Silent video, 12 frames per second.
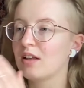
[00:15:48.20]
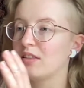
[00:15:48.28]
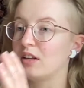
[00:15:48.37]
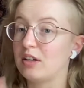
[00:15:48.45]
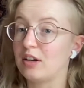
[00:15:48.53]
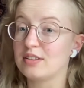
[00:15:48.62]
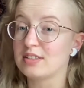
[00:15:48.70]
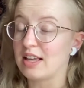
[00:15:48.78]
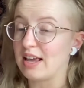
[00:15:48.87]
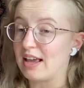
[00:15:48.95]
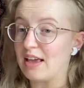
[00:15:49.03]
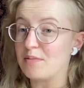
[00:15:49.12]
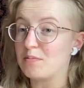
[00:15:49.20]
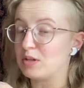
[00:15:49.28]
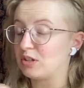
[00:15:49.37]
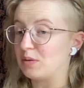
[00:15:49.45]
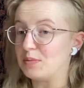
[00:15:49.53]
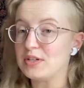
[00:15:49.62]
there is a
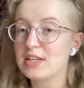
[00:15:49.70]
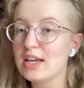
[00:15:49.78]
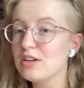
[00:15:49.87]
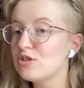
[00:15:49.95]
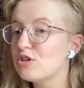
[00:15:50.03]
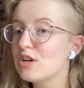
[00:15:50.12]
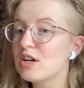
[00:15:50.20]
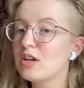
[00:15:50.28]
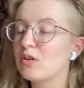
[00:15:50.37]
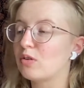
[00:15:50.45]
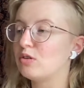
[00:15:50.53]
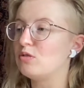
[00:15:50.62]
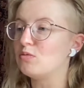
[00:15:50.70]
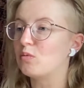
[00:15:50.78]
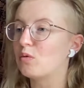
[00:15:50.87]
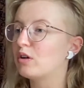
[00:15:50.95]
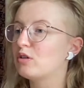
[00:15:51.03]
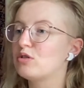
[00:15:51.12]
miscommunication or you
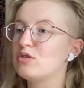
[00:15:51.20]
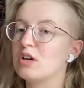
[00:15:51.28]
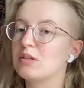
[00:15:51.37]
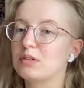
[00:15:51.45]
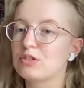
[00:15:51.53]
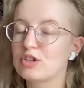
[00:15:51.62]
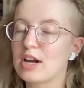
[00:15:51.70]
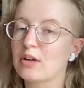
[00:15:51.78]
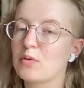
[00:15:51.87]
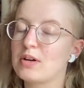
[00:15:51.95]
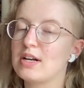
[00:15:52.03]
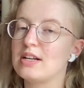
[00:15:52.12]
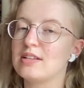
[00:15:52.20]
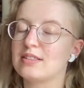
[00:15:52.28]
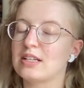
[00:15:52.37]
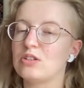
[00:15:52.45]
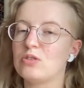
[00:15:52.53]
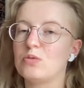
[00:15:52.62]
want to double check what it is
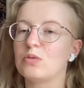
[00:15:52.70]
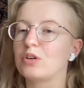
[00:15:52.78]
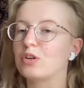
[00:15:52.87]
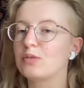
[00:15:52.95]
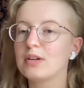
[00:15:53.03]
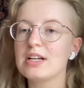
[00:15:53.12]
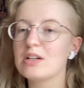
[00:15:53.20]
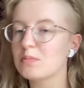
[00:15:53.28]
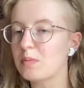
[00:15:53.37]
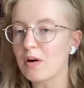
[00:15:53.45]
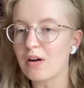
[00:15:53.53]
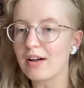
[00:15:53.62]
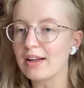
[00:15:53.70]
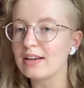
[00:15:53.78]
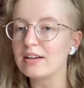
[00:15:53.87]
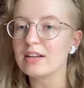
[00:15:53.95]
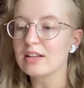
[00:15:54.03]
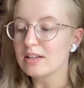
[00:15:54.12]
that you agreed upon,